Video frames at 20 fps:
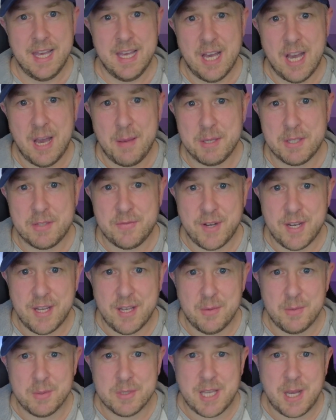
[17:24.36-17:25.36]
hope this
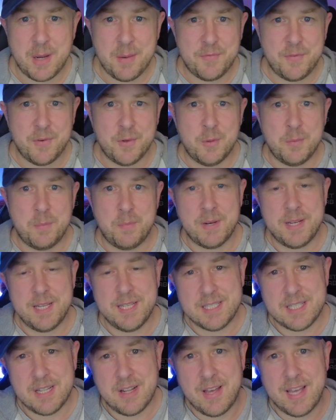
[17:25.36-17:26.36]
video was helpful.
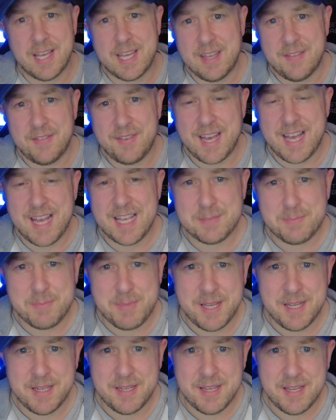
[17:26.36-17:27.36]
Please like if it has
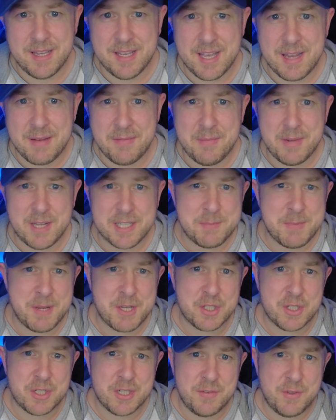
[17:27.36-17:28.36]
been. Again, as I
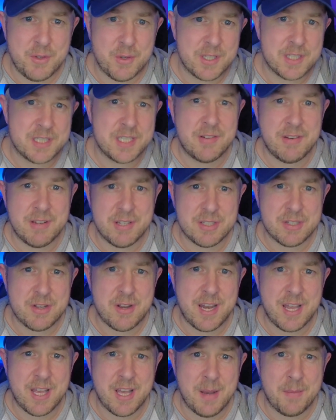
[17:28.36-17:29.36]
mentioned, if you're considering
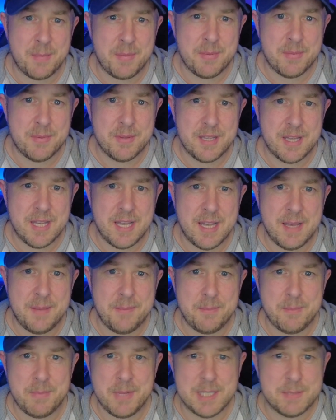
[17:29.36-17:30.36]
signing up,
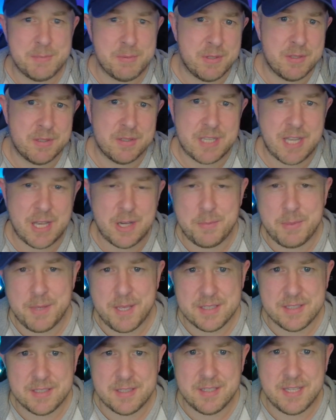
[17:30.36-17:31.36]
please put Dale
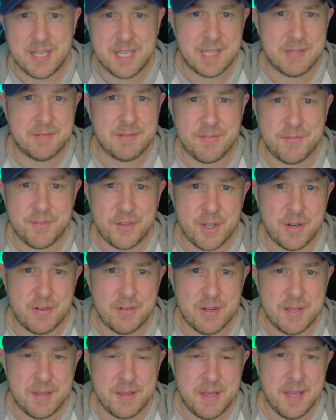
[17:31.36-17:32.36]
Pearson in the
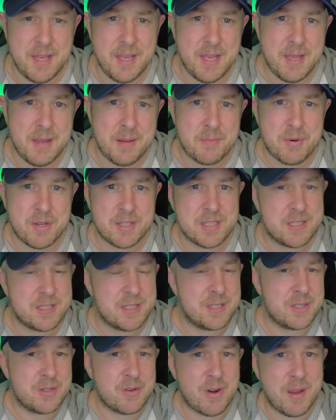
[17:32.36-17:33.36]
referrer. Press the
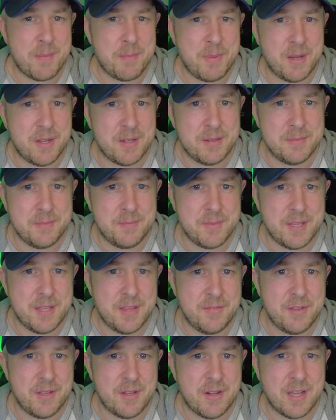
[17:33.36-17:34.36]
subscribe button
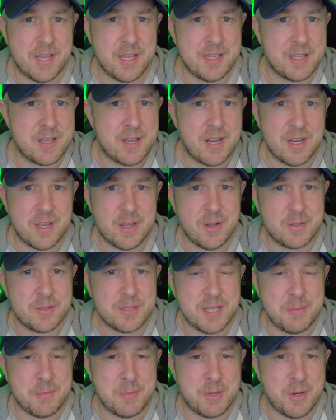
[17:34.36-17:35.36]
if you're liking the kind of
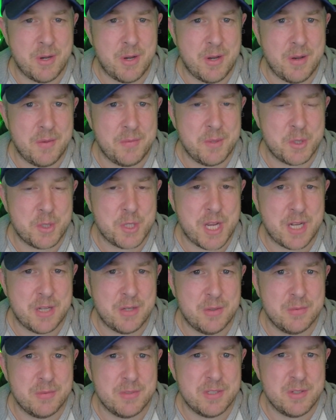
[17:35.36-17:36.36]
content we've got on the
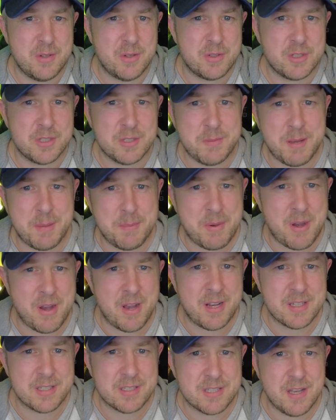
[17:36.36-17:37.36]
channel. Not just about
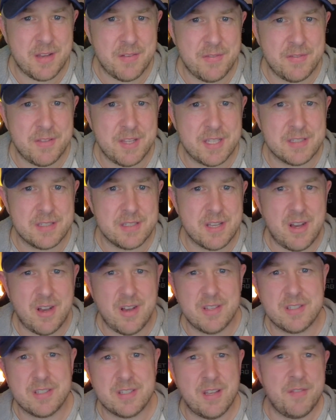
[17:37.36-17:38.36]
pilot stuff, there's
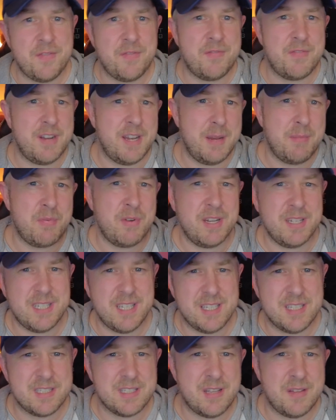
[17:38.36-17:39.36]
car stuff, 3D
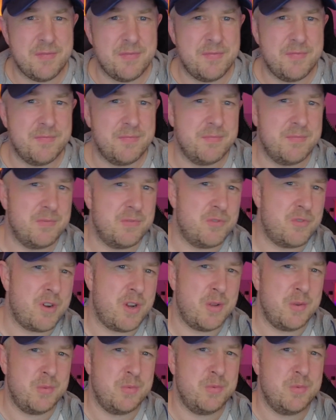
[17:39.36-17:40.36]
printing stuff,
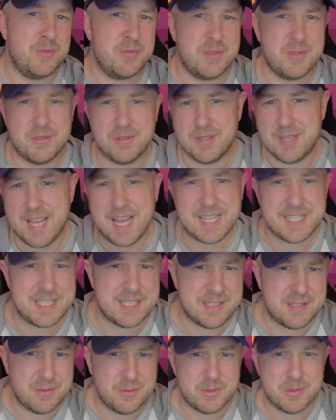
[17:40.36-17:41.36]
drones,
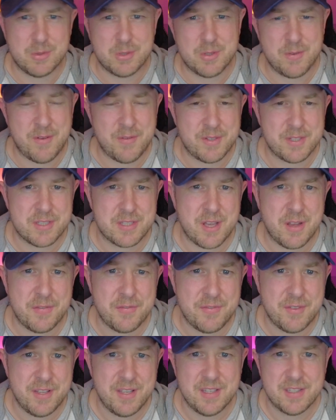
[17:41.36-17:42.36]
gadgets, all sorts of other
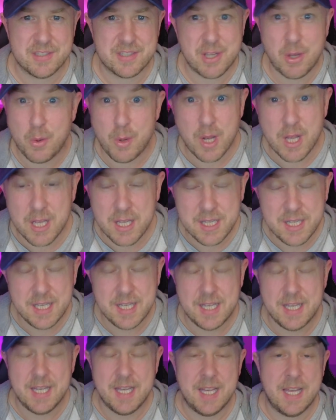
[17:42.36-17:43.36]
stuff, solar.
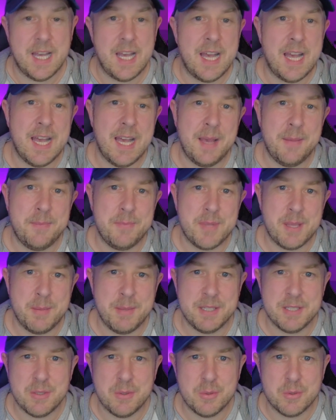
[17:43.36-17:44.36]
I'm
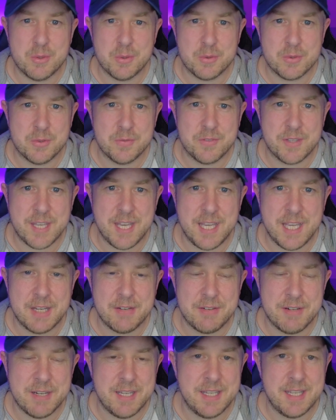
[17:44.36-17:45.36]
into all sorts of
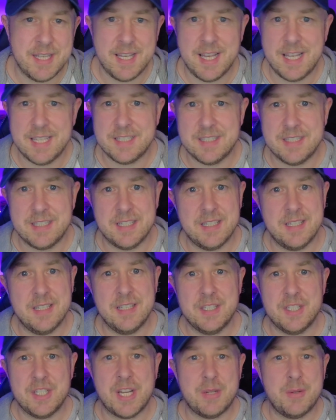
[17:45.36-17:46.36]
geekery, as the
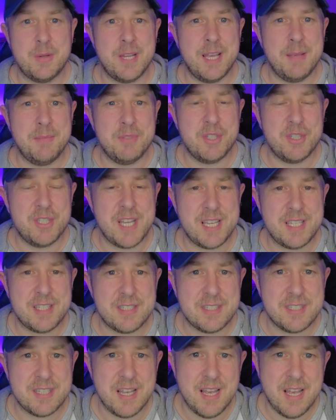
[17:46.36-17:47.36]
channel name
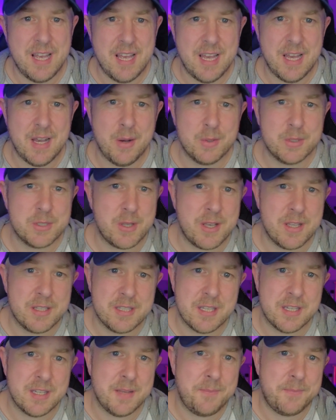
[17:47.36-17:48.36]
suggests. Also
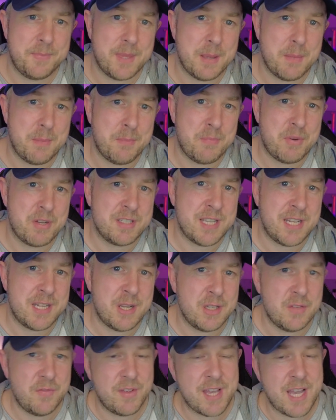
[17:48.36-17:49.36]
consider pressing that
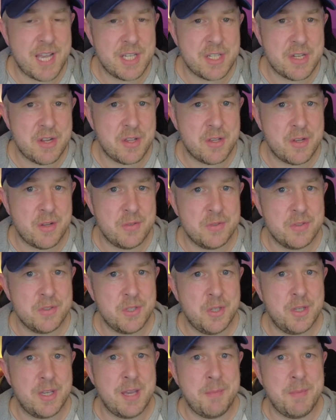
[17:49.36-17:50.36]
notification icon
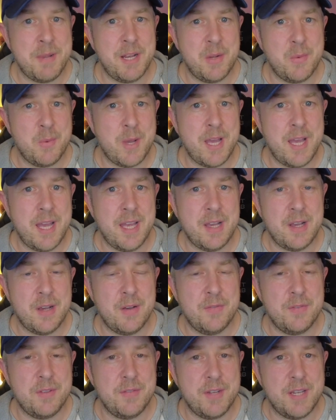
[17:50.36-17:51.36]
so you get made aware
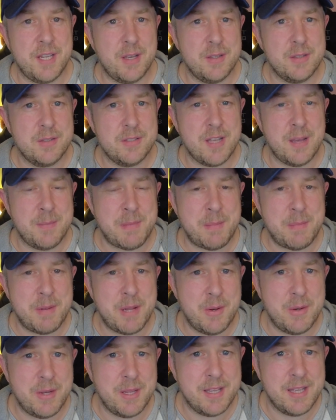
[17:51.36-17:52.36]
of the videos that I'm
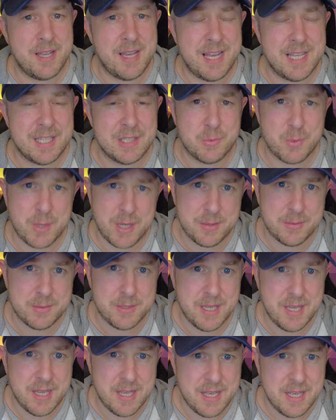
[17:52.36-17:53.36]
uploading as well.
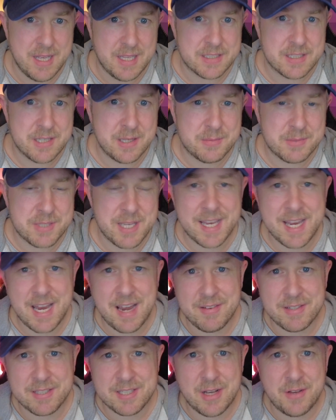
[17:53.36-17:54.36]
So take care
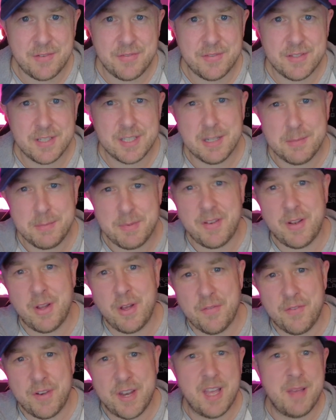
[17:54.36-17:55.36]
of yourself. It's a little bit of a
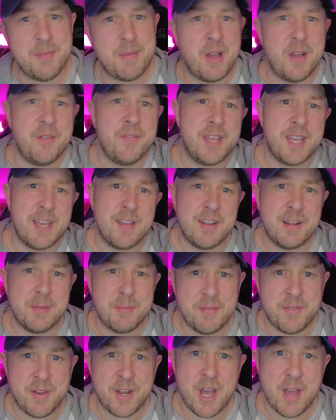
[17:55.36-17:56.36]
long video, but hopefully give you a
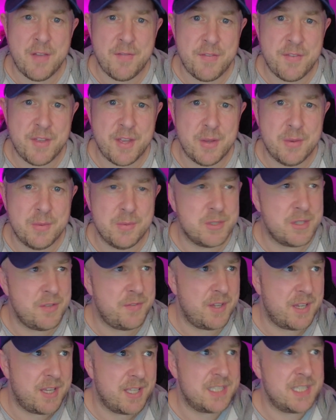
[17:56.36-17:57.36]
little bit of an overview. So
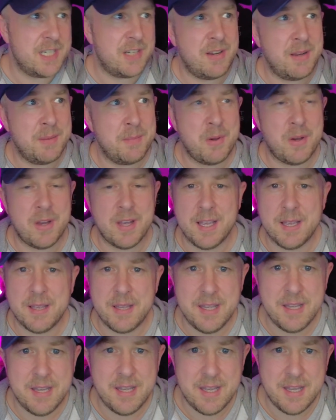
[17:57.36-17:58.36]
if you're considering
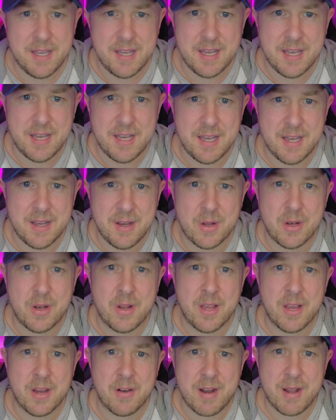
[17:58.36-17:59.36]
buying
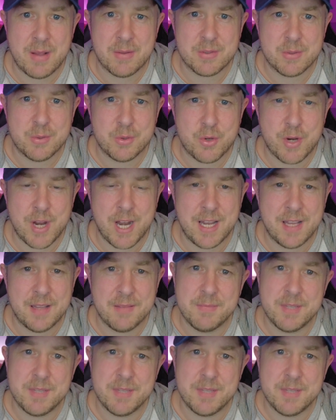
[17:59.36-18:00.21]
online ground school training,